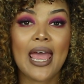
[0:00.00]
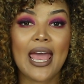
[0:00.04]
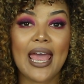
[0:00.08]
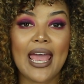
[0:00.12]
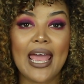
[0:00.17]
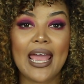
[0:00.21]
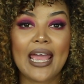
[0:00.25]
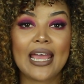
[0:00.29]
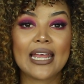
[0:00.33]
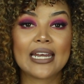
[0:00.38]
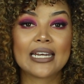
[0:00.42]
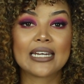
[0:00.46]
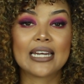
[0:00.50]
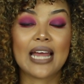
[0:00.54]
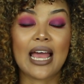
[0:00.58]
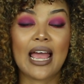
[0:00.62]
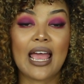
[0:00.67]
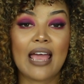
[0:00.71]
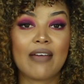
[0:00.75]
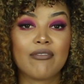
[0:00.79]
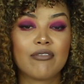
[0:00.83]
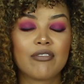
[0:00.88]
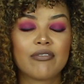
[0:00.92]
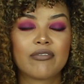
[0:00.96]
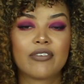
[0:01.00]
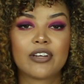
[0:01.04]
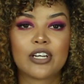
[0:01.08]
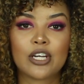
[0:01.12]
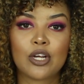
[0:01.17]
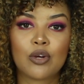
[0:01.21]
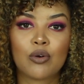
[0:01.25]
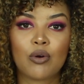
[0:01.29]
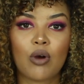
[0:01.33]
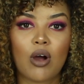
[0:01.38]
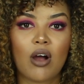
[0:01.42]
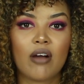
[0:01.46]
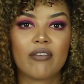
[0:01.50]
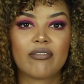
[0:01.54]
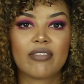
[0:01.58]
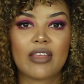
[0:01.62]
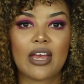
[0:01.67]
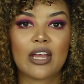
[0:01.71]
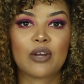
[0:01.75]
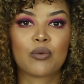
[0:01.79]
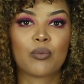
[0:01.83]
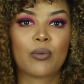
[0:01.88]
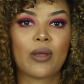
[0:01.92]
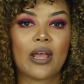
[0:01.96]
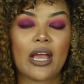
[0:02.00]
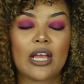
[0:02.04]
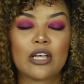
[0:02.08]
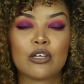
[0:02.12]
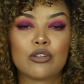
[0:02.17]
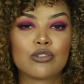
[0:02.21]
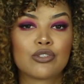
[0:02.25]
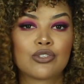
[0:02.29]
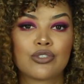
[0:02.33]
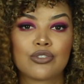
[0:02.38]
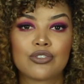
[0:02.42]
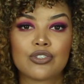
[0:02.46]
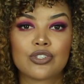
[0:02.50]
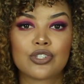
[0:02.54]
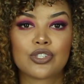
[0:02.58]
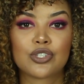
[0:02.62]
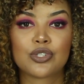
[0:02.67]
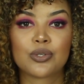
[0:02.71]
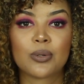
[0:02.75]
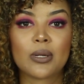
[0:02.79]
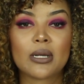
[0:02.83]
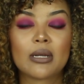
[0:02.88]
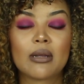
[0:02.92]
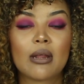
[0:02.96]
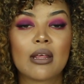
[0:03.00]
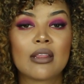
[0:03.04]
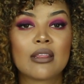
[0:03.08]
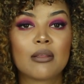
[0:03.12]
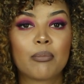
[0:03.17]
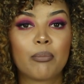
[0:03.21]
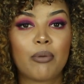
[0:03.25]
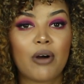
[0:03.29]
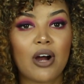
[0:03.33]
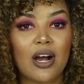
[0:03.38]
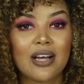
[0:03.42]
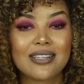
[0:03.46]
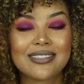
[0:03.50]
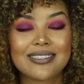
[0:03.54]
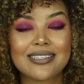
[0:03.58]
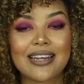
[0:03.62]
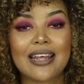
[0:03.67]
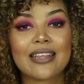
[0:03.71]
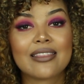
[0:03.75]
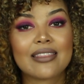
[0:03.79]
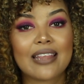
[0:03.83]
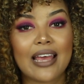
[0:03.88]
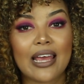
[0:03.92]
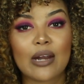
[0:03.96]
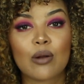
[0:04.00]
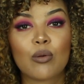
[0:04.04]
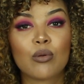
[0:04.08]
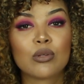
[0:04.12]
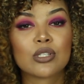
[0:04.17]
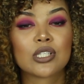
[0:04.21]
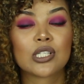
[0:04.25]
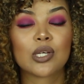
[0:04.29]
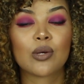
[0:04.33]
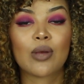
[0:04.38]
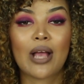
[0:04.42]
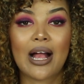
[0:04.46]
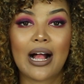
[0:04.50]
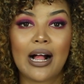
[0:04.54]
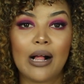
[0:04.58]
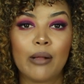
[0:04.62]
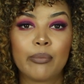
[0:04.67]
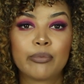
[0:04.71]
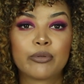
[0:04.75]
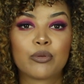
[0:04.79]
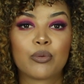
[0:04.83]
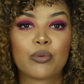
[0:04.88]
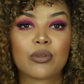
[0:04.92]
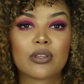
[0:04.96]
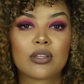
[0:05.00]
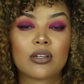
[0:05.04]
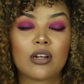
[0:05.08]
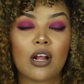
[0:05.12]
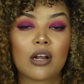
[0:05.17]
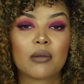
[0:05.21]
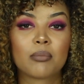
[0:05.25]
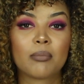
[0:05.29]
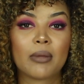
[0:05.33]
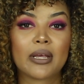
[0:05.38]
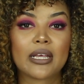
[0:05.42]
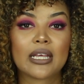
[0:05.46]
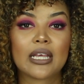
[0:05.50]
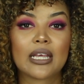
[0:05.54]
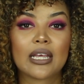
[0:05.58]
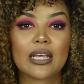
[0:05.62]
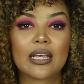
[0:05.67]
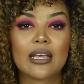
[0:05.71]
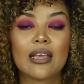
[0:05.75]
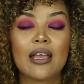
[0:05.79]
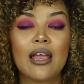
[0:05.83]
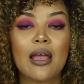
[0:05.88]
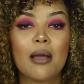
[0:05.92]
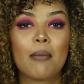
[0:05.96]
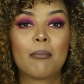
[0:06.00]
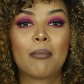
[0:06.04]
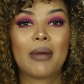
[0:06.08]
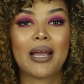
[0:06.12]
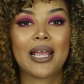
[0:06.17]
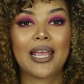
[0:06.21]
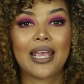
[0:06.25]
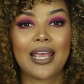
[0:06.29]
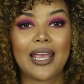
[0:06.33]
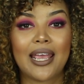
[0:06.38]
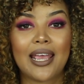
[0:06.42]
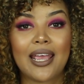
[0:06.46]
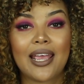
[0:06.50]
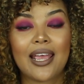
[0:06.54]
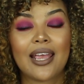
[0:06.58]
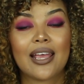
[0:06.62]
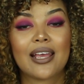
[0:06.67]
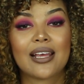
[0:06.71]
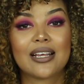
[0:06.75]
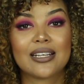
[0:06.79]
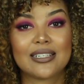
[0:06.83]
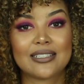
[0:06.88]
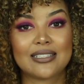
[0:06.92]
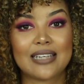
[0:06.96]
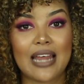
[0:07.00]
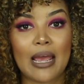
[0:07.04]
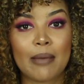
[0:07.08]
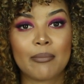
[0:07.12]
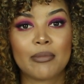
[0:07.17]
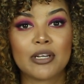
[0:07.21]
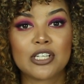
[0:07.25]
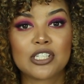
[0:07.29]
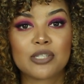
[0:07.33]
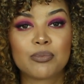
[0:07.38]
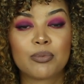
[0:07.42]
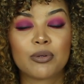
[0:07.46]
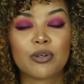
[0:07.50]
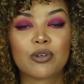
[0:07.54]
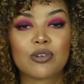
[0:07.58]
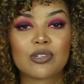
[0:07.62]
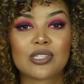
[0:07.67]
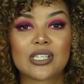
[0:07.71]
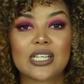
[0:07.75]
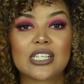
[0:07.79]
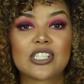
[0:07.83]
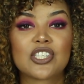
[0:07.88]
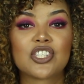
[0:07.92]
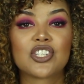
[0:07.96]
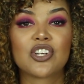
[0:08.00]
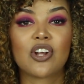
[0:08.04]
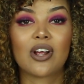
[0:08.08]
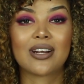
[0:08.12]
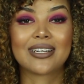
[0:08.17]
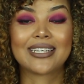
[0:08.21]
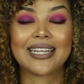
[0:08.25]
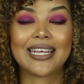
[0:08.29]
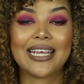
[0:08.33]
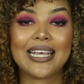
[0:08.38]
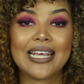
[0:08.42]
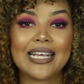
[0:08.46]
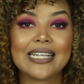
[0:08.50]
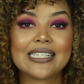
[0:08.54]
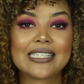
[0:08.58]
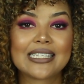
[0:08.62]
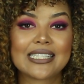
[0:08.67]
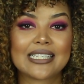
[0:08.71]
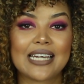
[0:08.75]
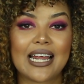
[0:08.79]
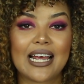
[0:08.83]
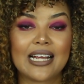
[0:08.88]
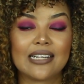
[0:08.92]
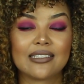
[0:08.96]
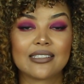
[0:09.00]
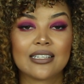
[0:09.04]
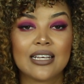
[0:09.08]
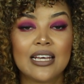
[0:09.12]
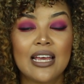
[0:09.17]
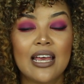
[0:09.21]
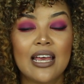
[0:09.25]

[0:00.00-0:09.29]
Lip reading: And I have a video of that where I used to just do it in the past, and that also helped with not making my hair damaged because it's not heat styled.